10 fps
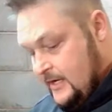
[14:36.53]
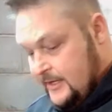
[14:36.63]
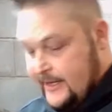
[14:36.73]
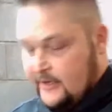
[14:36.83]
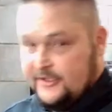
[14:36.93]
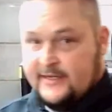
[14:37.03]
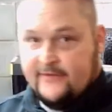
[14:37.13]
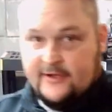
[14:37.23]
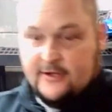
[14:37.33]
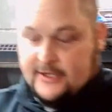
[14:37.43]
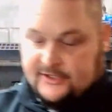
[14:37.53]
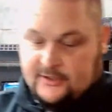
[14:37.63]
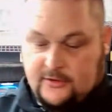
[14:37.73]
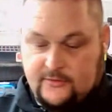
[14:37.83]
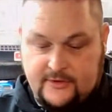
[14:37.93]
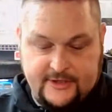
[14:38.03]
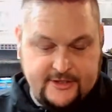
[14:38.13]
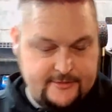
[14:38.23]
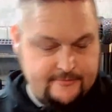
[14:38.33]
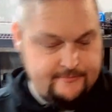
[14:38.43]
Gears and everything on it still look really
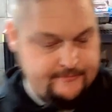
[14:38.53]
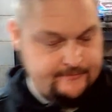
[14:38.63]
good.